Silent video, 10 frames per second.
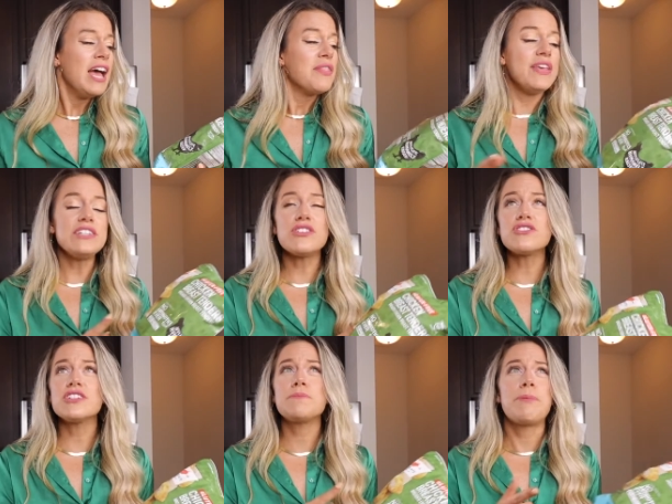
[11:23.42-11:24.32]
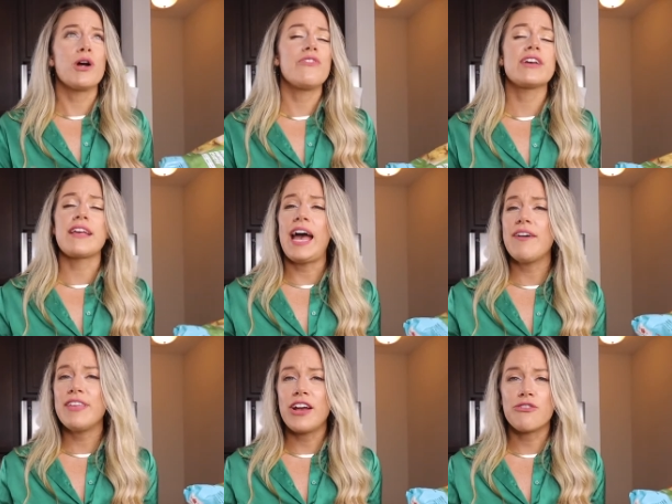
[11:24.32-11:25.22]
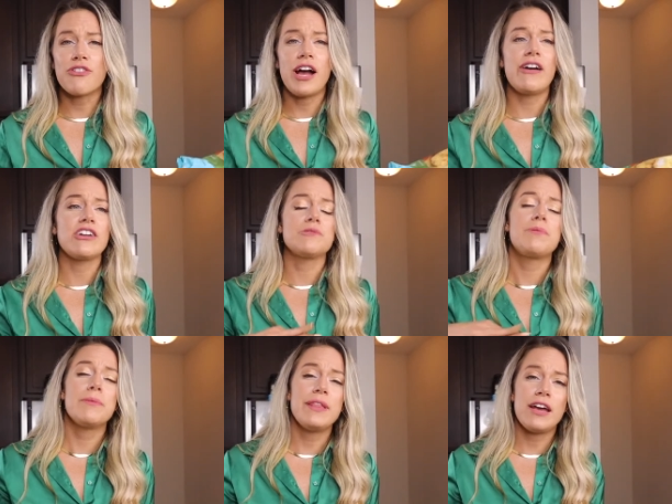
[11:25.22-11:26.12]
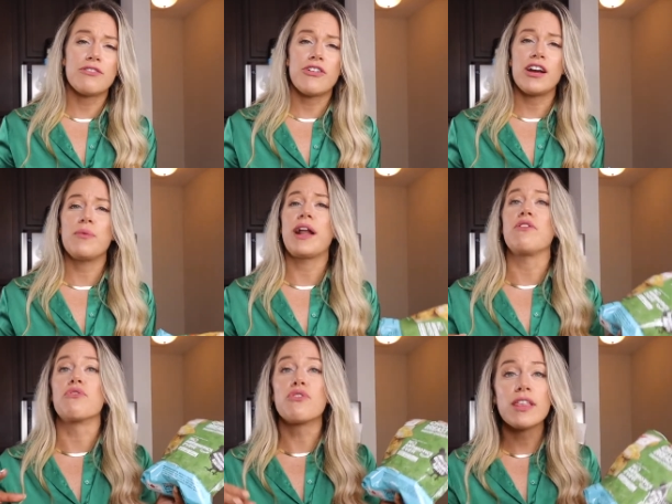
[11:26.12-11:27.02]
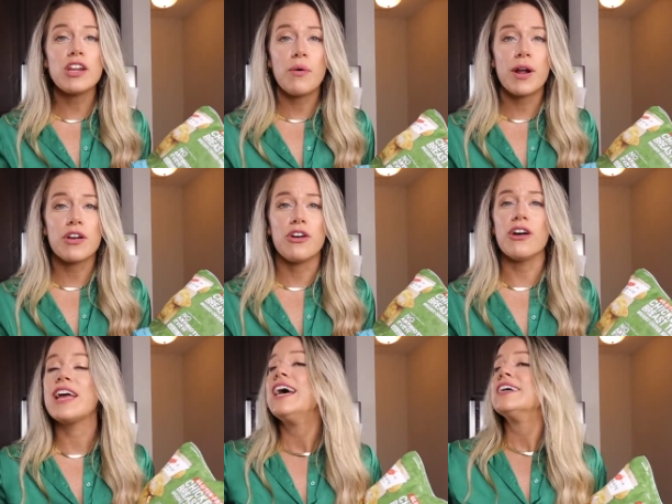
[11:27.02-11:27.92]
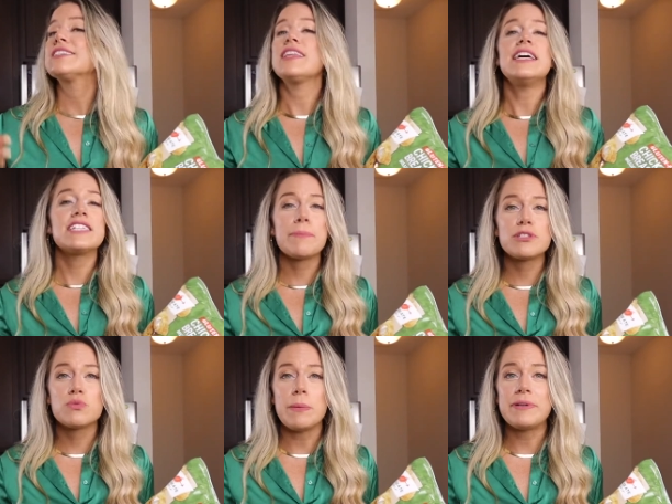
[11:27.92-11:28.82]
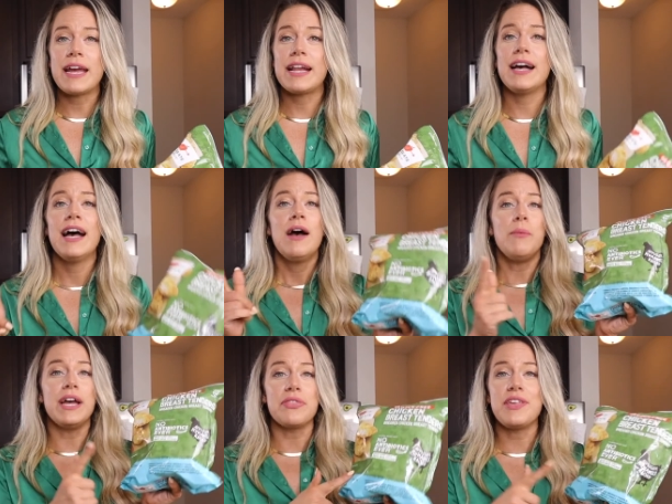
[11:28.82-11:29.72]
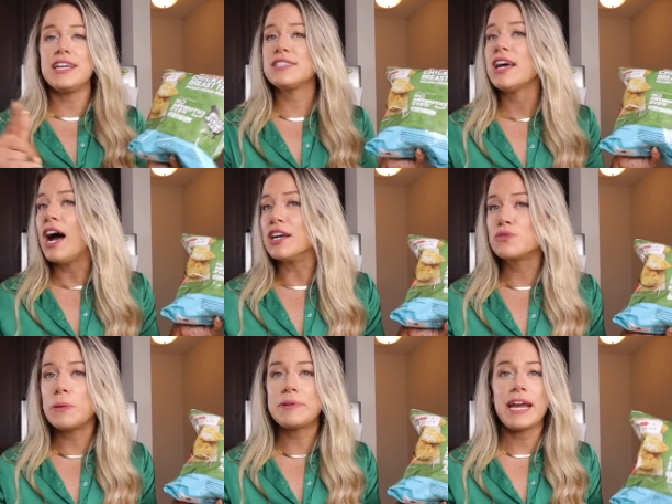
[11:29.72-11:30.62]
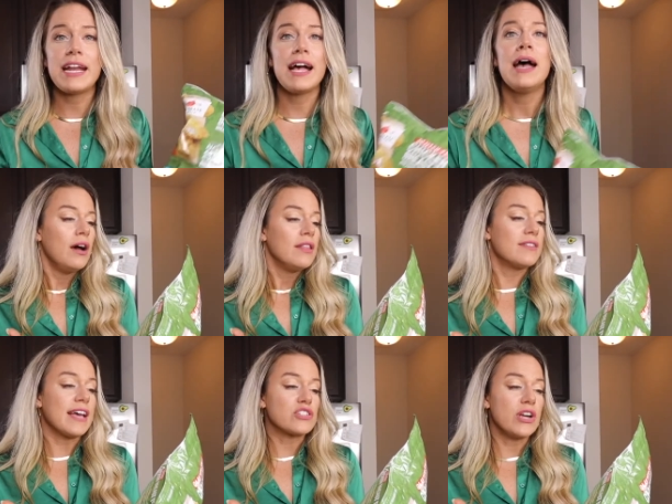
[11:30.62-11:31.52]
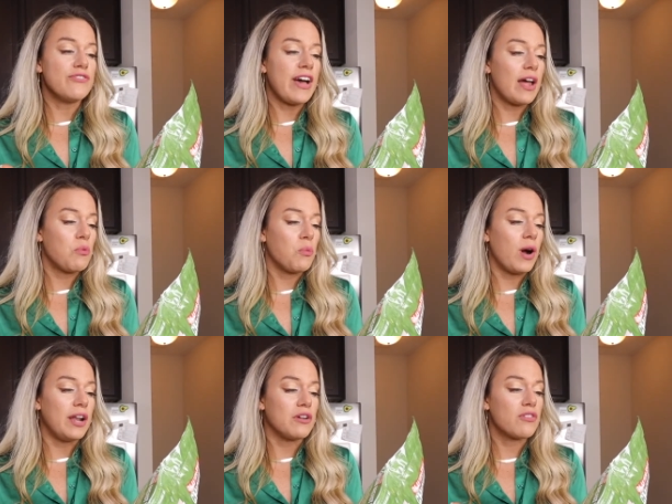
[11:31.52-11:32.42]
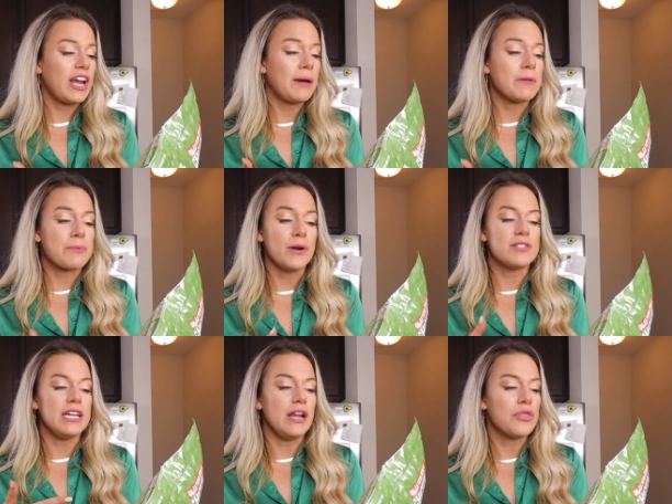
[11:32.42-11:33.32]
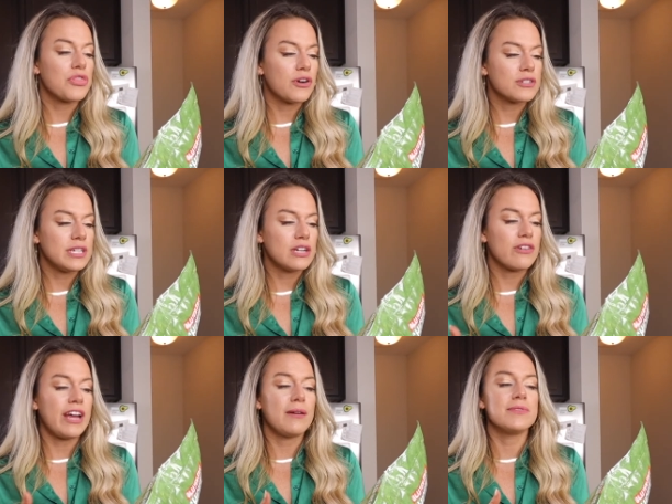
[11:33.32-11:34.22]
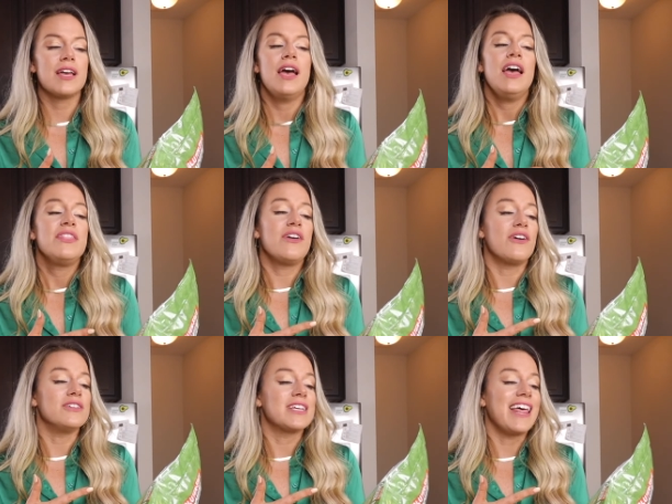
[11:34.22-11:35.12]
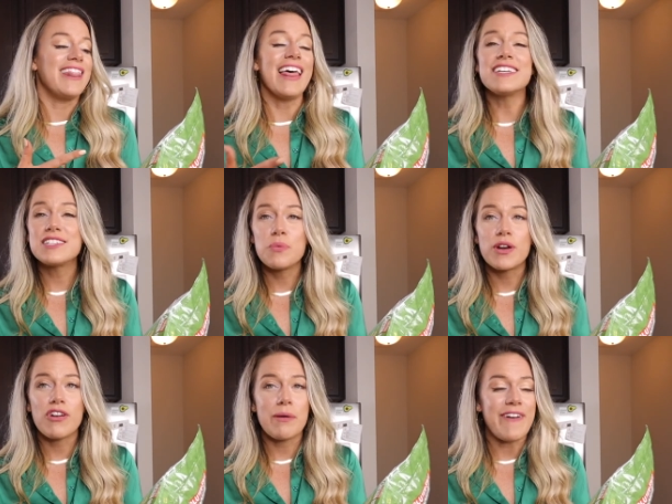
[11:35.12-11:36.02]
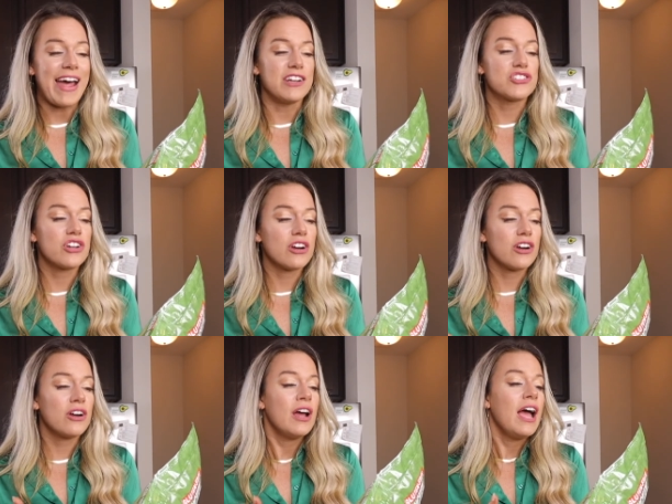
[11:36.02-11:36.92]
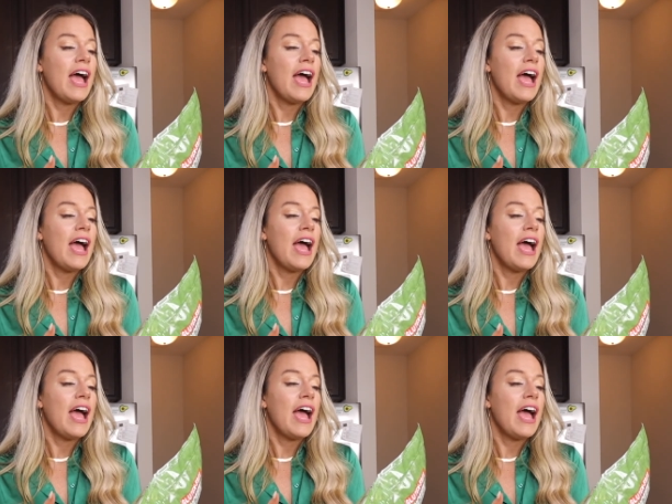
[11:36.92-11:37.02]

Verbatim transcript: These are just perfect. I have the air fryer. I can just put them in the air fryer when I really don't want to cook. Slice up a sweet potato. We got this, a sweet potato. The saturated fat, one gram. The protein, 13 grams. There is less than one gram of added sugar.